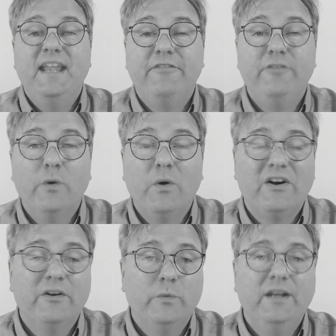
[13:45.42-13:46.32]
If you
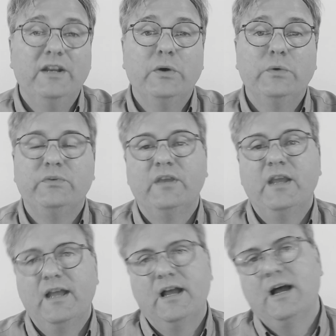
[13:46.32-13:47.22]
are on Windows,
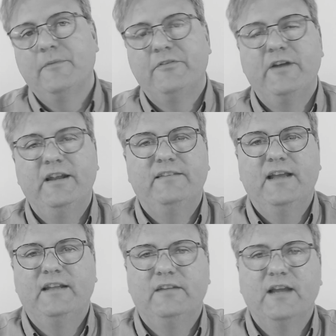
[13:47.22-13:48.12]
I'm afraid
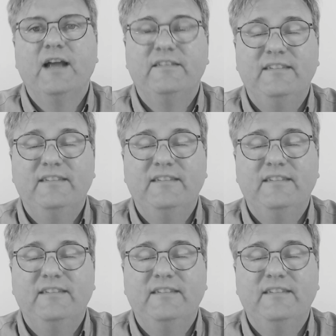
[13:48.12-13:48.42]
that uh,